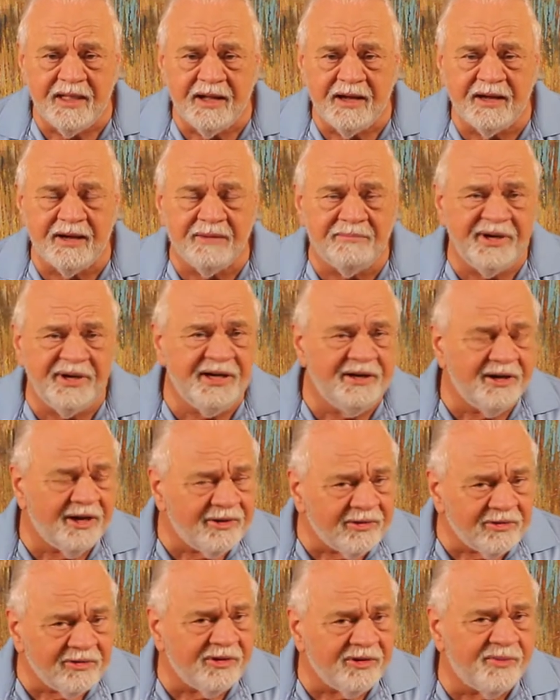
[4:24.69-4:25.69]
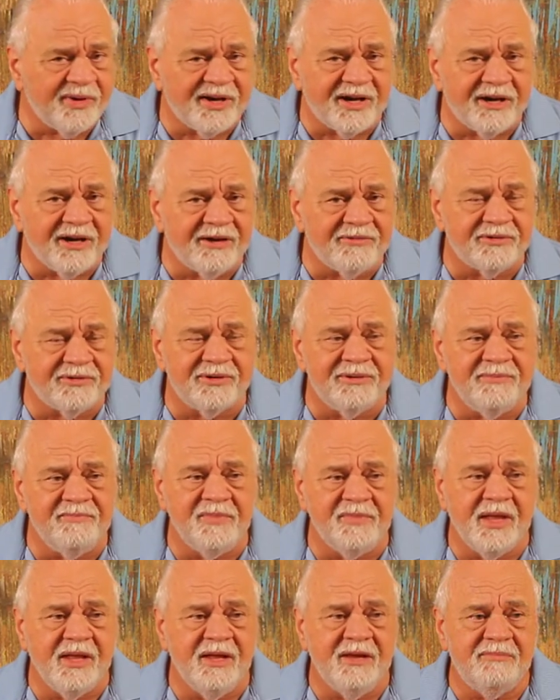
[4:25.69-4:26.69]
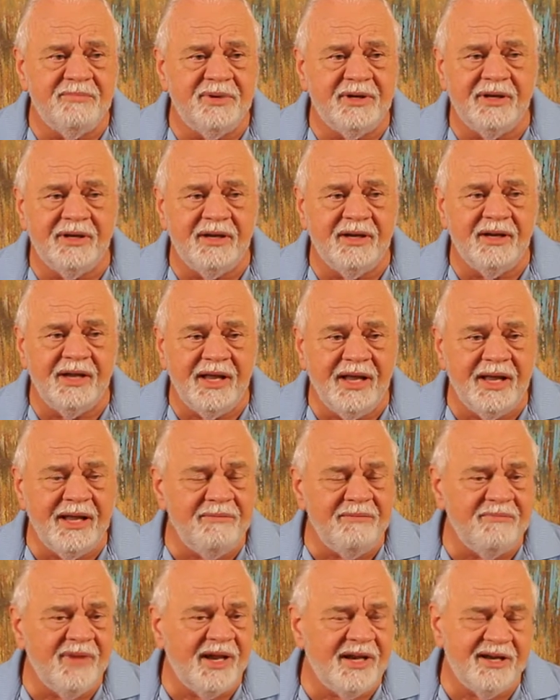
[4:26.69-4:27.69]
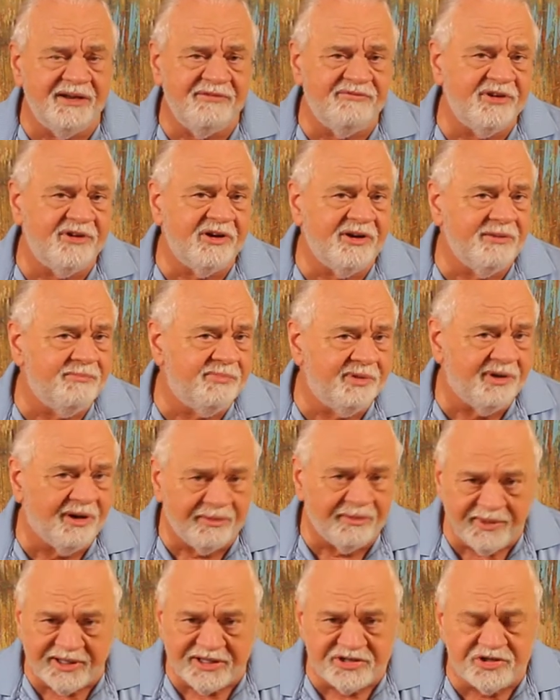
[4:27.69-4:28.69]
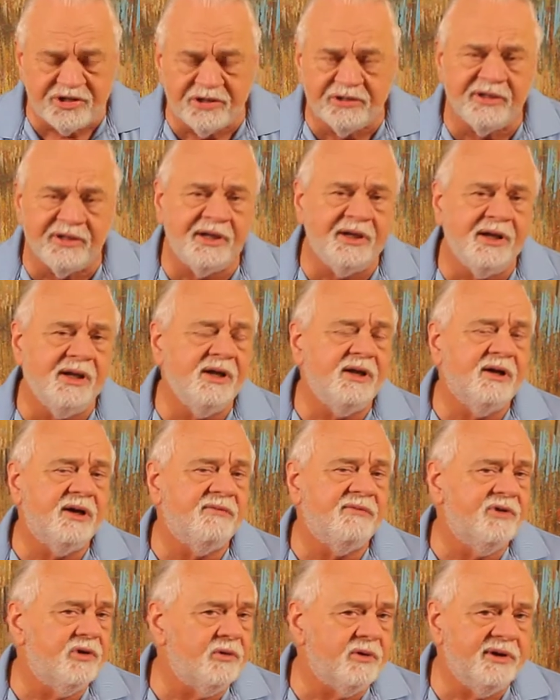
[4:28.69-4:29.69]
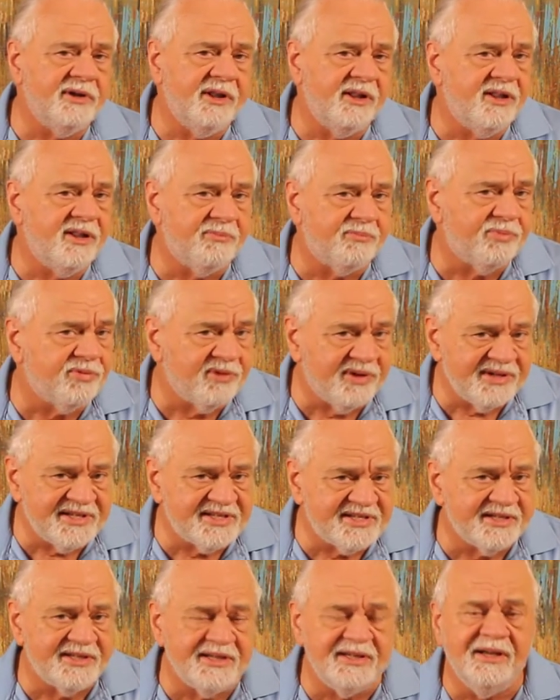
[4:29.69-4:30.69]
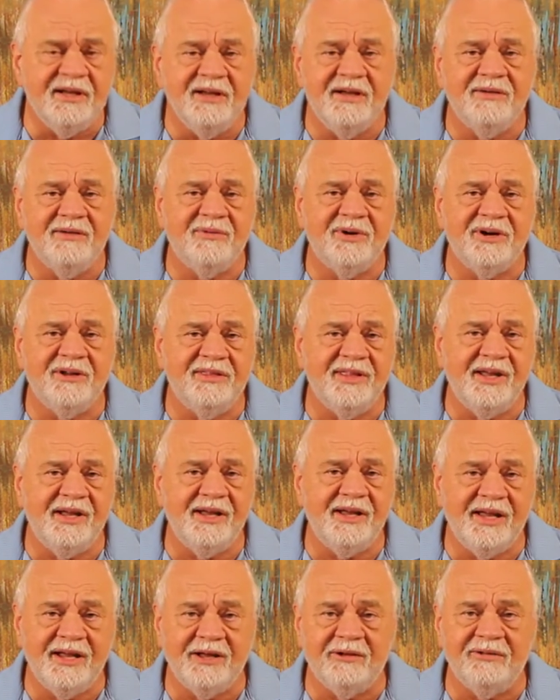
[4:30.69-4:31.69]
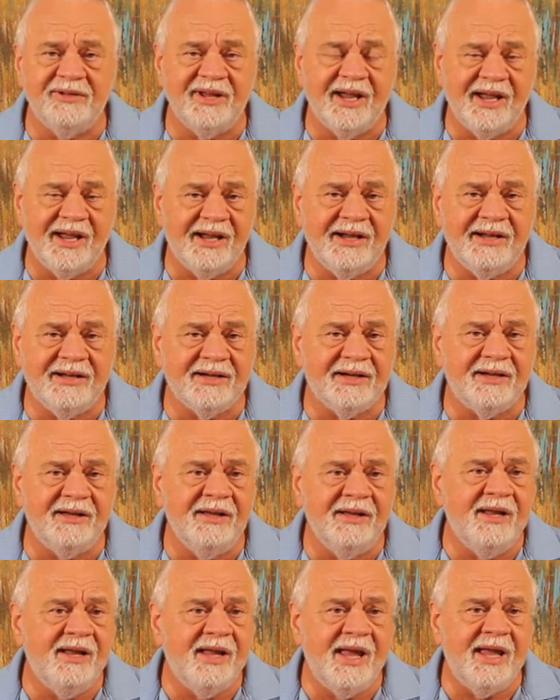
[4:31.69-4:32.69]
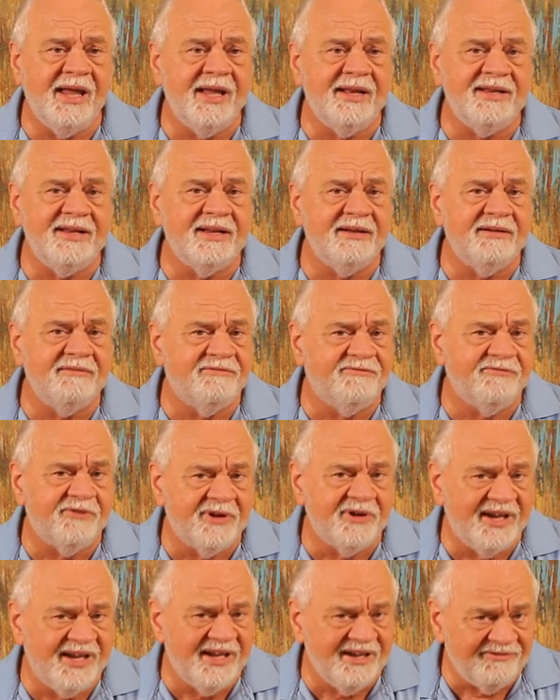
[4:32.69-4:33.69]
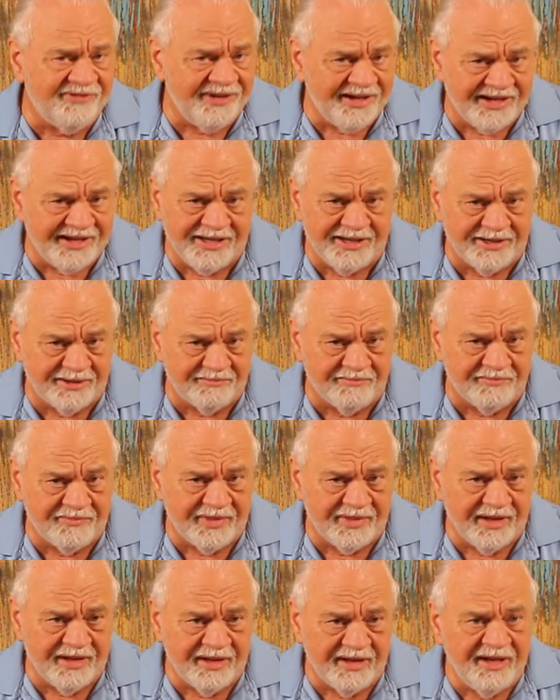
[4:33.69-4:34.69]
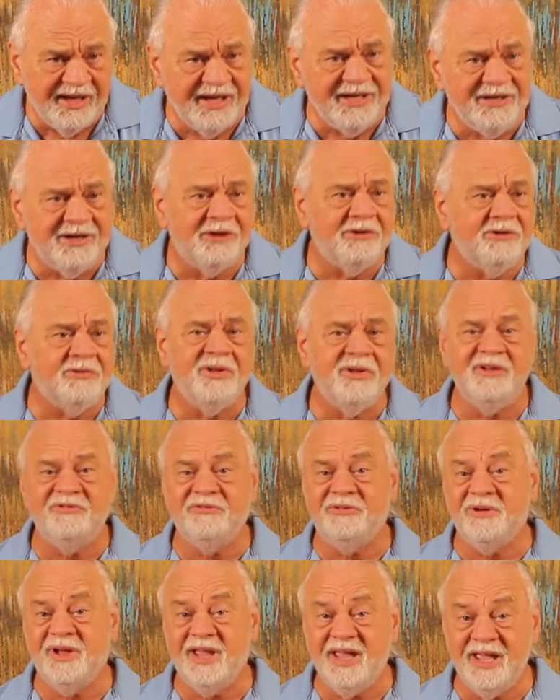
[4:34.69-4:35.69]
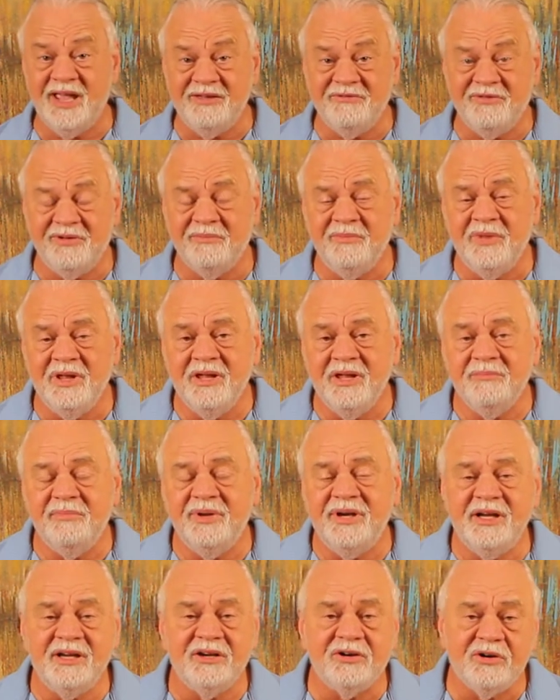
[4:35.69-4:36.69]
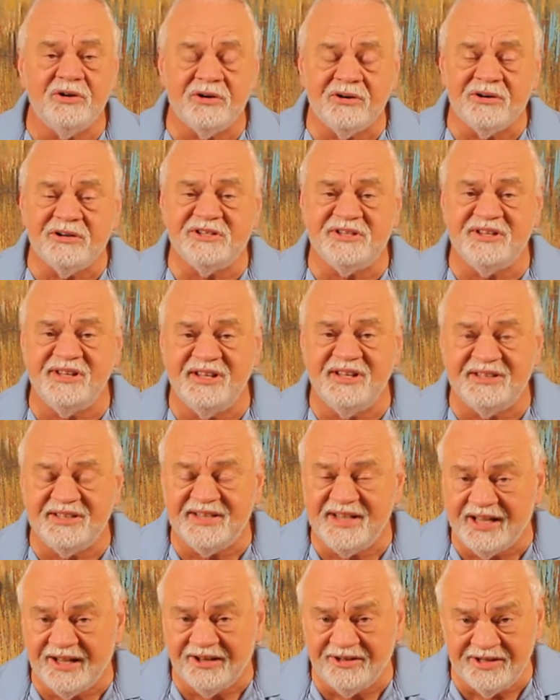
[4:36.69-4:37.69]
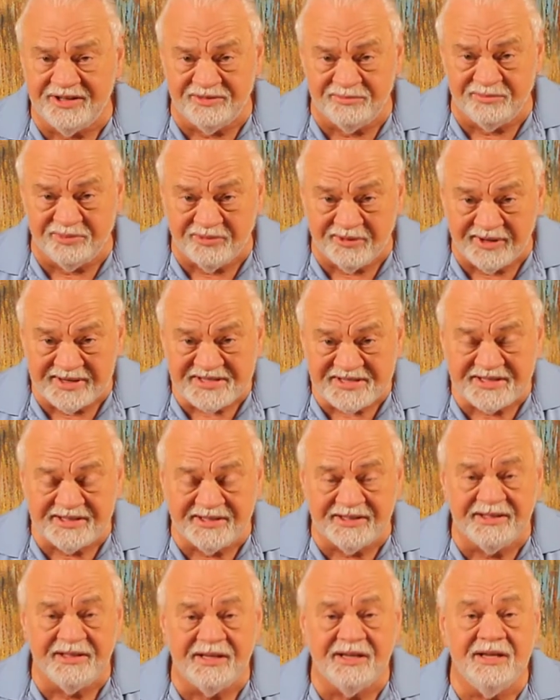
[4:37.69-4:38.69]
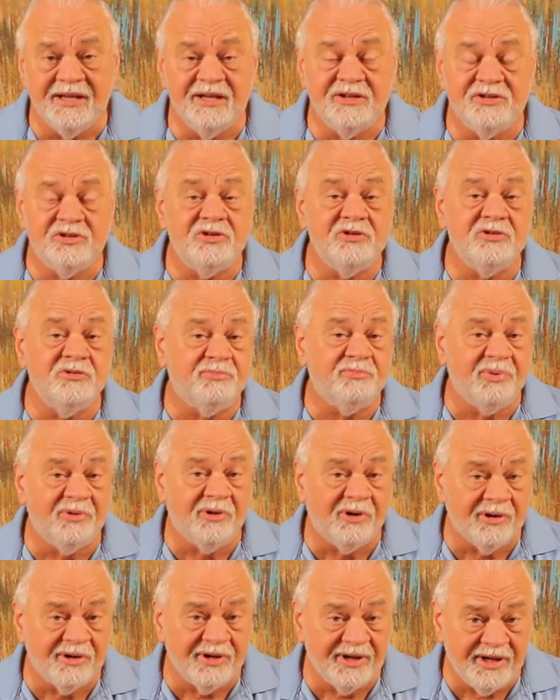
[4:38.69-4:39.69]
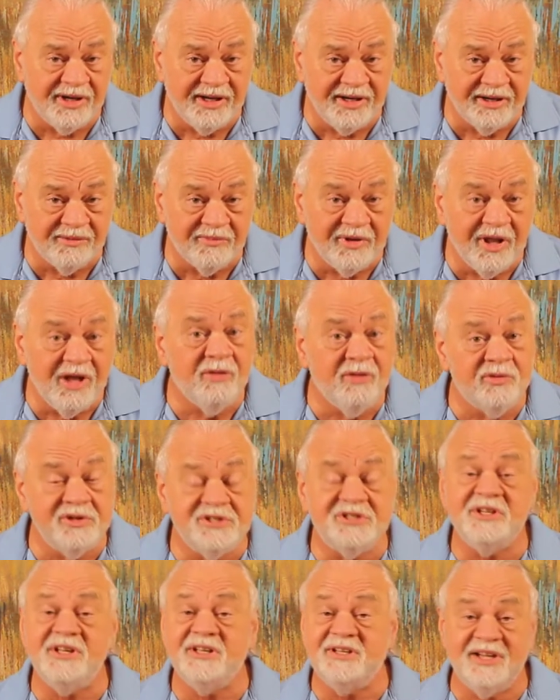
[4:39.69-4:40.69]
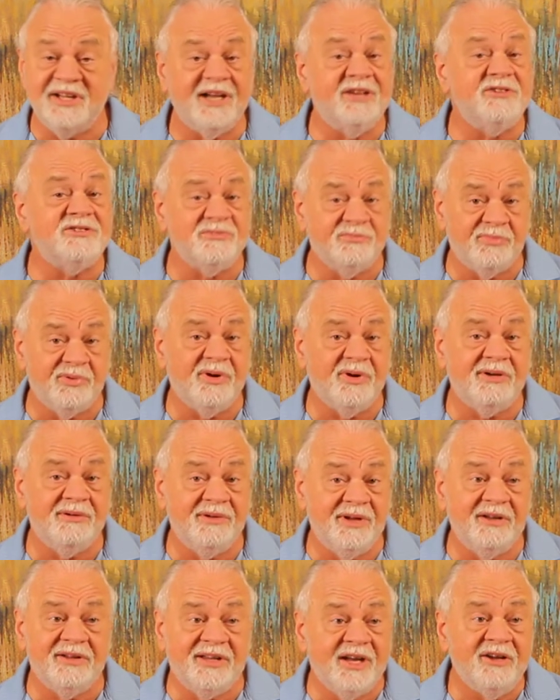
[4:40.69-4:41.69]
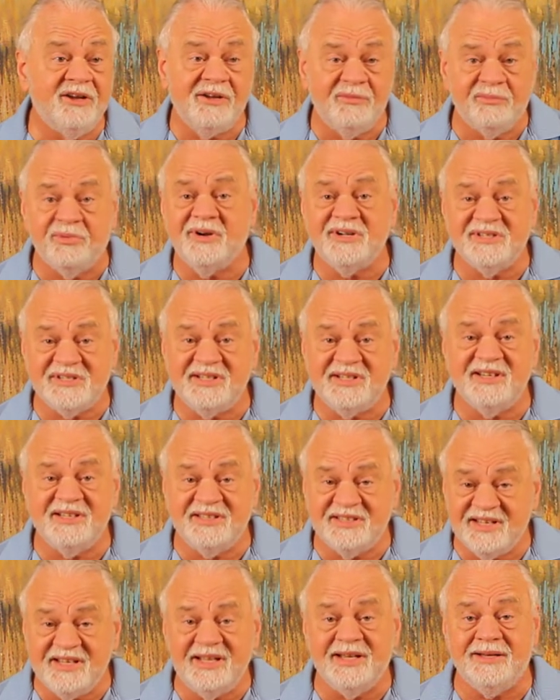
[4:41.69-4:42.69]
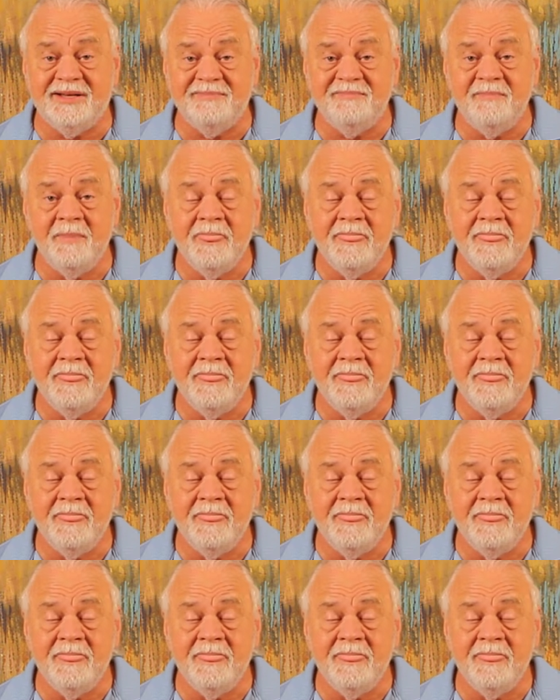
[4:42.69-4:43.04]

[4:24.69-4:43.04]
But he not only recovered, but he made a very public showing of going to the prison where they held Ağca and forgiving him. He not only forgave him, but he encouraged the Italian president to pardon him, which the Italian president did.